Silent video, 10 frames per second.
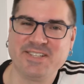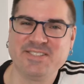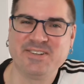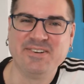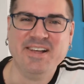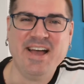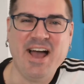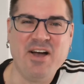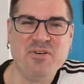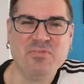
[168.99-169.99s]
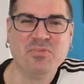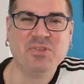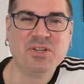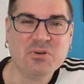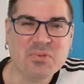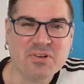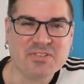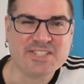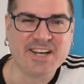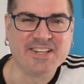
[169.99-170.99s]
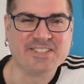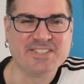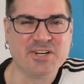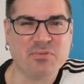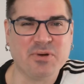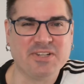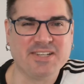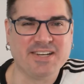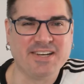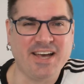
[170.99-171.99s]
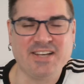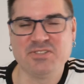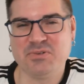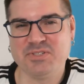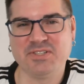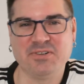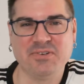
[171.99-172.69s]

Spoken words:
So a little bit of a challenge there, but as always,